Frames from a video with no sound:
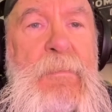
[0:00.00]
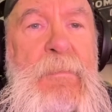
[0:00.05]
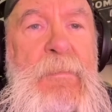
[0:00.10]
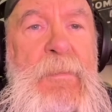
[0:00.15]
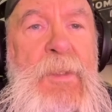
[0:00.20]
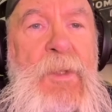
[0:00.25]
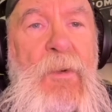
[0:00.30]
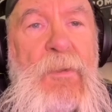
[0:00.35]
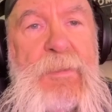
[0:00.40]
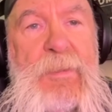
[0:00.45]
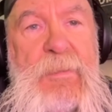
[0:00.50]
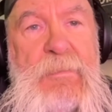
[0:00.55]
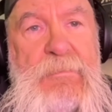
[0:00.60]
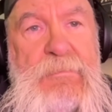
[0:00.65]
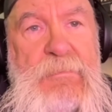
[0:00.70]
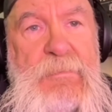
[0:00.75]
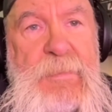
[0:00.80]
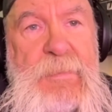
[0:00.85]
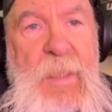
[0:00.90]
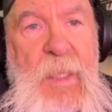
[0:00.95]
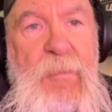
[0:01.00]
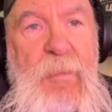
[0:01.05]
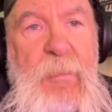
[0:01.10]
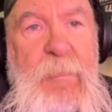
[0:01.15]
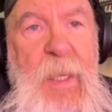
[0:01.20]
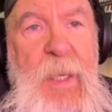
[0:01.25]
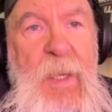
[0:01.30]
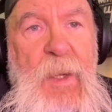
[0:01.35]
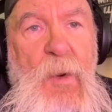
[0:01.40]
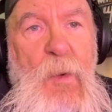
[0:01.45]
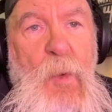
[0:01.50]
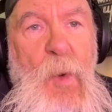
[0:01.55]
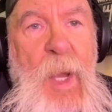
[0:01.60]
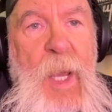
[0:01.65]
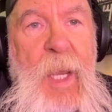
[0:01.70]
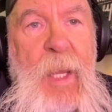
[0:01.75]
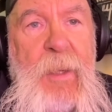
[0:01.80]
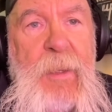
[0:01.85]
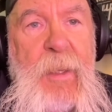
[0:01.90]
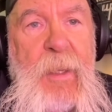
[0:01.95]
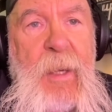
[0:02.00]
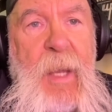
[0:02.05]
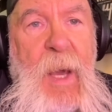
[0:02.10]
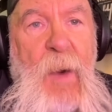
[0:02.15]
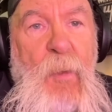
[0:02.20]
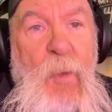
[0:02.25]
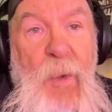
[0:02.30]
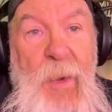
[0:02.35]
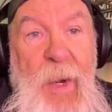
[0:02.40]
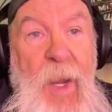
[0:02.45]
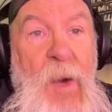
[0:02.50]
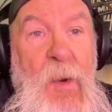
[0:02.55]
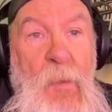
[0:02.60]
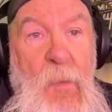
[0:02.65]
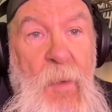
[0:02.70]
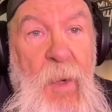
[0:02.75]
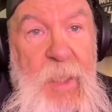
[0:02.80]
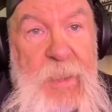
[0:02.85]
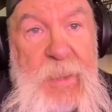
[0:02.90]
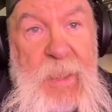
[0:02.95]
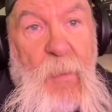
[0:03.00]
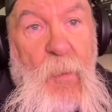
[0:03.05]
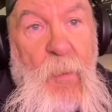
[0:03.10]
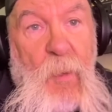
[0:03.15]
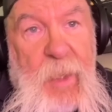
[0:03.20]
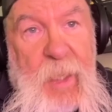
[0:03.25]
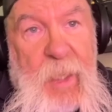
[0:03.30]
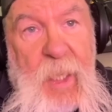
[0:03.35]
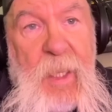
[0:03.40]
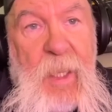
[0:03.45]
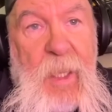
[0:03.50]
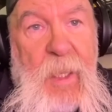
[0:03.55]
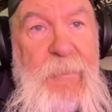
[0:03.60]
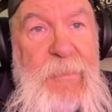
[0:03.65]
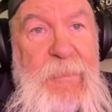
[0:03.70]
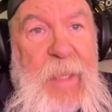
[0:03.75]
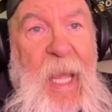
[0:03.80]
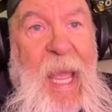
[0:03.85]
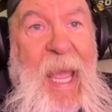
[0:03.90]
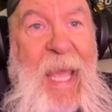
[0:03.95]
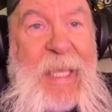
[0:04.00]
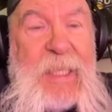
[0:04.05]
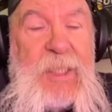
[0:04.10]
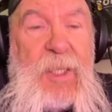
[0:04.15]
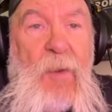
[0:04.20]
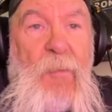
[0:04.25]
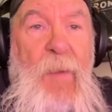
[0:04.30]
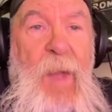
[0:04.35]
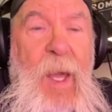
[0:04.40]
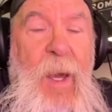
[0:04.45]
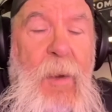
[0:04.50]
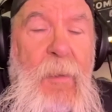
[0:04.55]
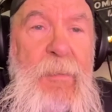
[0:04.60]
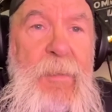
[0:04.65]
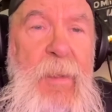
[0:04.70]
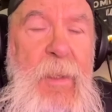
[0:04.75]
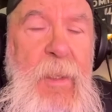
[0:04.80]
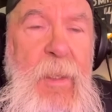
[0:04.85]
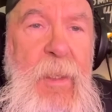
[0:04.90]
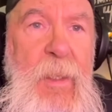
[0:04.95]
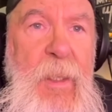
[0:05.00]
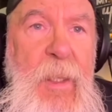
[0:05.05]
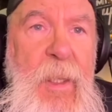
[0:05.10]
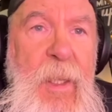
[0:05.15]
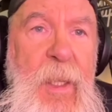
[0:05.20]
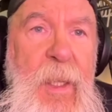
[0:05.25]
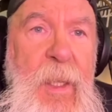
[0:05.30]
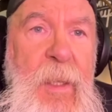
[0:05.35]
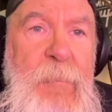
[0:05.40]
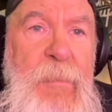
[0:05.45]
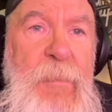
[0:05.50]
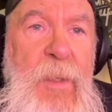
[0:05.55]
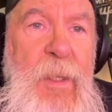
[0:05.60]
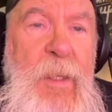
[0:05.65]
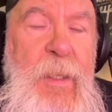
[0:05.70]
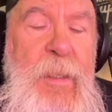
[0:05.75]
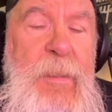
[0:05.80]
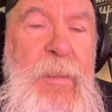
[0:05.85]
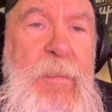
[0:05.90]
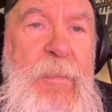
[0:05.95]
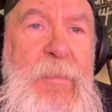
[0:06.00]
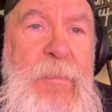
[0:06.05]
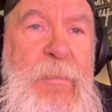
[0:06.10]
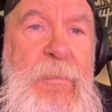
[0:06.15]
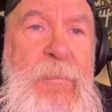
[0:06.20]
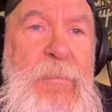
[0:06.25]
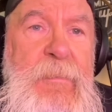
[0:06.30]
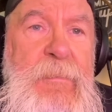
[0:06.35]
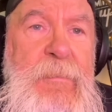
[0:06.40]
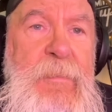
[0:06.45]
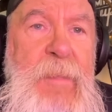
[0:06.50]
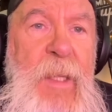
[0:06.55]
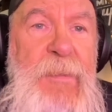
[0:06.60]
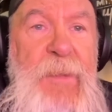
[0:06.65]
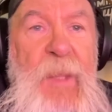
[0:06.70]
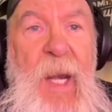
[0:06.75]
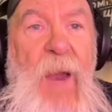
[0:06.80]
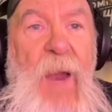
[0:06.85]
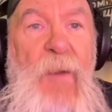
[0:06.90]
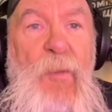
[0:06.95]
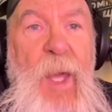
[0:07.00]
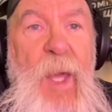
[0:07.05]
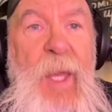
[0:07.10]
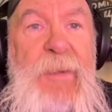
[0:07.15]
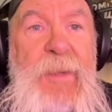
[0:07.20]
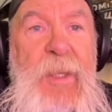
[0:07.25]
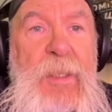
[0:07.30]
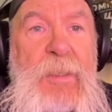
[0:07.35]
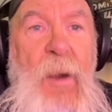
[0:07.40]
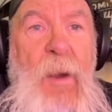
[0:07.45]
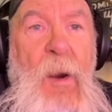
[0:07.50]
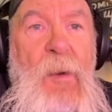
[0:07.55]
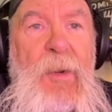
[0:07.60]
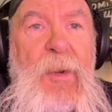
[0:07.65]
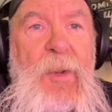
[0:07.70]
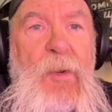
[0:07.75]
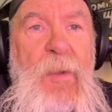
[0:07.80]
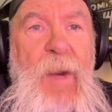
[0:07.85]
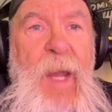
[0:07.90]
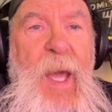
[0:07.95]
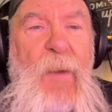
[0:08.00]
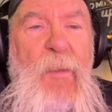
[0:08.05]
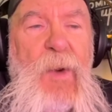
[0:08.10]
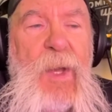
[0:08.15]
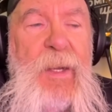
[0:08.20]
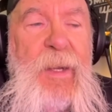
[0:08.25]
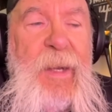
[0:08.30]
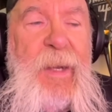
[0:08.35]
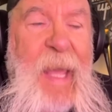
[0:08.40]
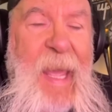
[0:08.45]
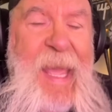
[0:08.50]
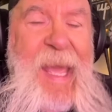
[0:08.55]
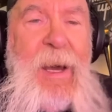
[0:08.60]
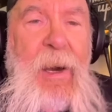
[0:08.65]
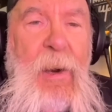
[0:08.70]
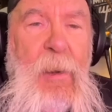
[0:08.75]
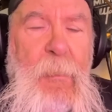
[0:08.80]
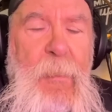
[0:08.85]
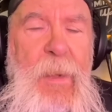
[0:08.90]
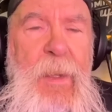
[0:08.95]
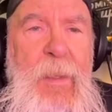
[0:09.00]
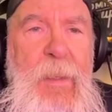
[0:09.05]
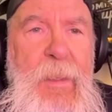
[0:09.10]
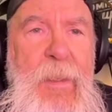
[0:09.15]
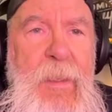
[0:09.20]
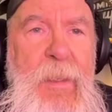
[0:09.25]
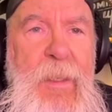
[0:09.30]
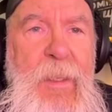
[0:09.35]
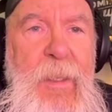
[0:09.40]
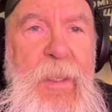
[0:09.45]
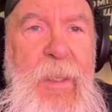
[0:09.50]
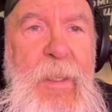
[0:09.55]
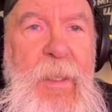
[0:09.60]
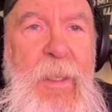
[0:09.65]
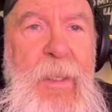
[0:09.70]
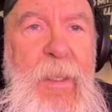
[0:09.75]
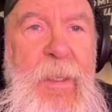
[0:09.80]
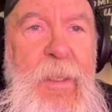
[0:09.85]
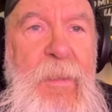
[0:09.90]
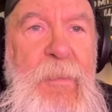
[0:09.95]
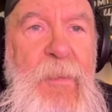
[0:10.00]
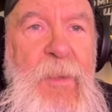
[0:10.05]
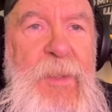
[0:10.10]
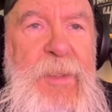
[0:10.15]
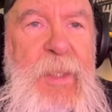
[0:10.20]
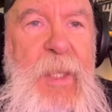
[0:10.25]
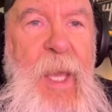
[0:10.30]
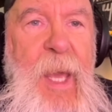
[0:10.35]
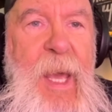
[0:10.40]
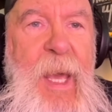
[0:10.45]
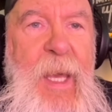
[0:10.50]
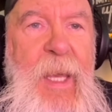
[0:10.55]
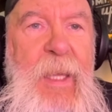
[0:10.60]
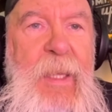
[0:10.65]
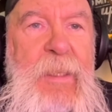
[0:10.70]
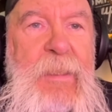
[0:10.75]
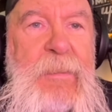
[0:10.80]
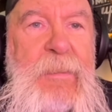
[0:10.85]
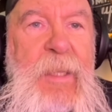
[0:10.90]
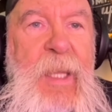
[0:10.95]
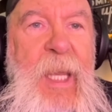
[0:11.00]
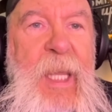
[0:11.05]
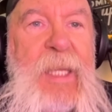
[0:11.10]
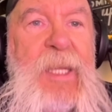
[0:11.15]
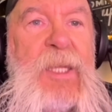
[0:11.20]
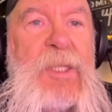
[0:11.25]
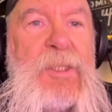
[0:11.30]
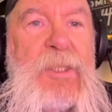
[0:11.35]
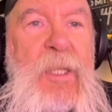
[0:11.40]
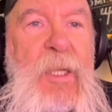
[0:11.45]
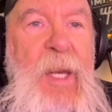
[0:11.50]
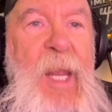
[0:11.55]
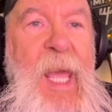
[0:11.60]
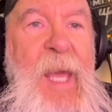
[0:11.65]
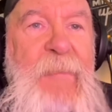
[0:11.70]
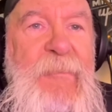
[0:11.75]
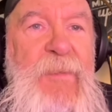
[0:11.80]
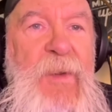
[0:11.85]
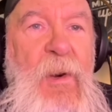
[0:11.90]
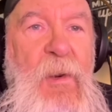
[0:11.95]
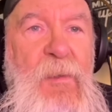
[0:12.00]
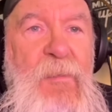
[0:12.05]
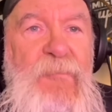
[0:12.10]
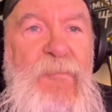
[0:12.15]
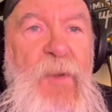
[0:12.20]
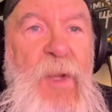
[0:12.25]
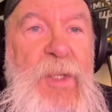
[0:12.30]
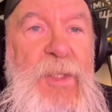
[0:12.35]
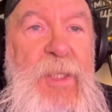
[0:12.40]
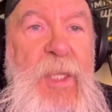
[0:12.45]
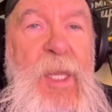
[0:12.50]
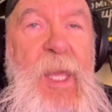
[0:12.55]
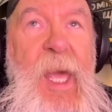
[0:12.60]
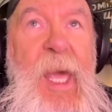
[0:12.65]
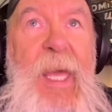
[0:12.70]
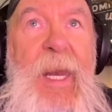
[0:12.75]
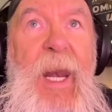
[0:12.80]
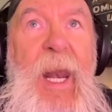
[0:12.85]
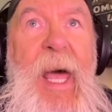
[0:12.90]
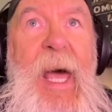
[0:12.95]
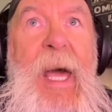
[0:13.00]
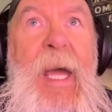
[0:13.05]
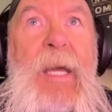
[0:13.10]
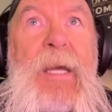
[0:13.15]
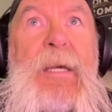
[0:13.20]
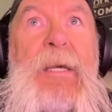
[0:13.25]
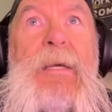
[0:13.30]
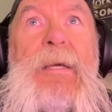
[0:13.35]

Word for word: because there would be no way that I would know unless I wanted to, to ask around. But, and then I read this article and I went, damn, this guy, he just didn't have girlfriends. He had like,